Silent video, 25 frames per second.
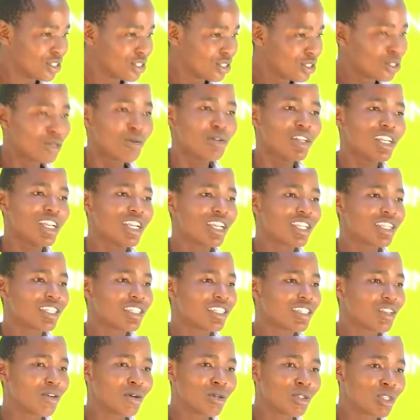2 days
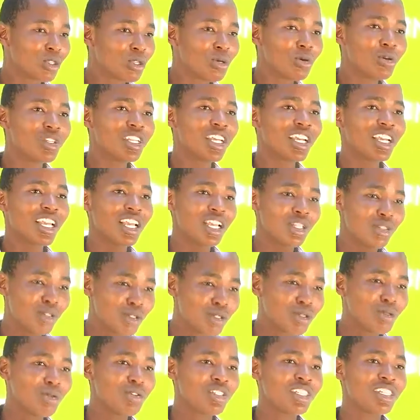or 2 decades or
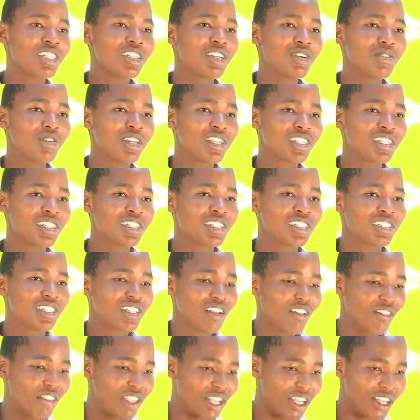2 generations,
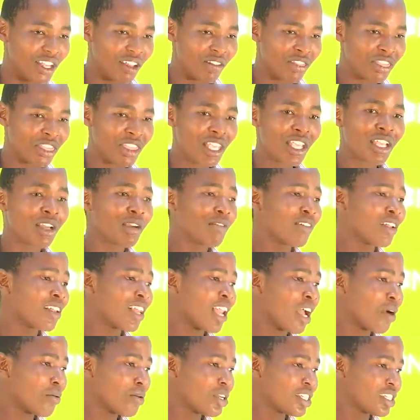the
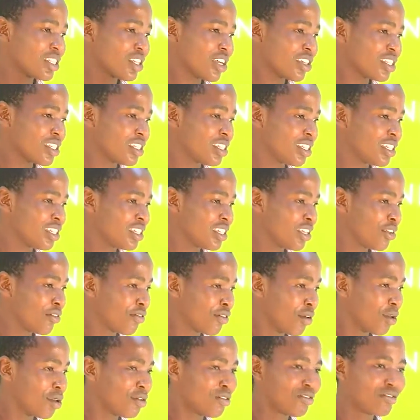language starts
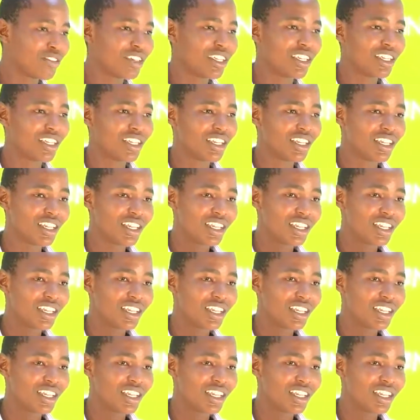devolving.